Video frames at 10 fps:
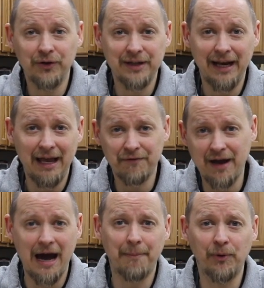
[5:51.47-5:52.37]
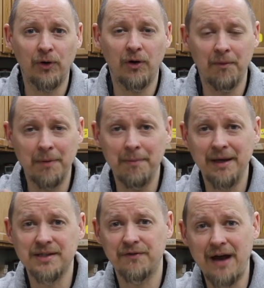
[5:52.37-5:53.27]
that have copper or a,
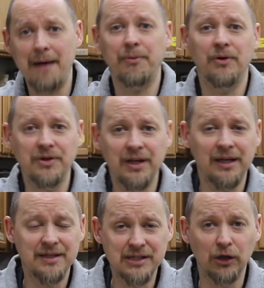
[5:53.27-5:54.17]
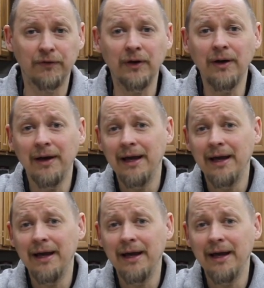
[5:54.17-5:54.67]
mix of copper and, and silver.